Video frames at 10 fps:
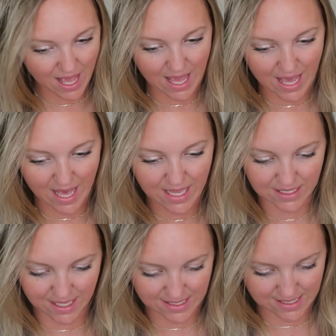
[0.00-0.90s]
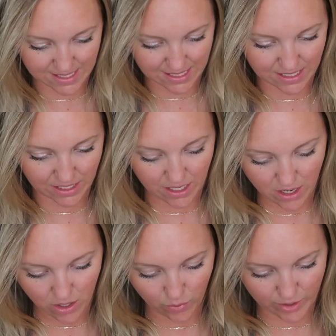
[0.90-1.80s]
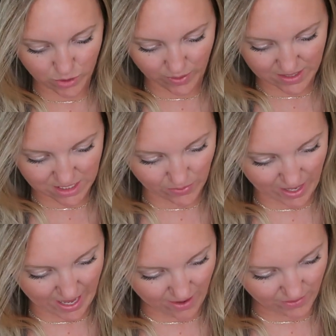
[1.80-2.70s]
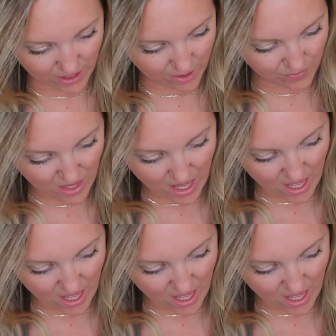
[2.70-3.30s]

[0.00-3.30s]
And let's see here, which ones do I have here?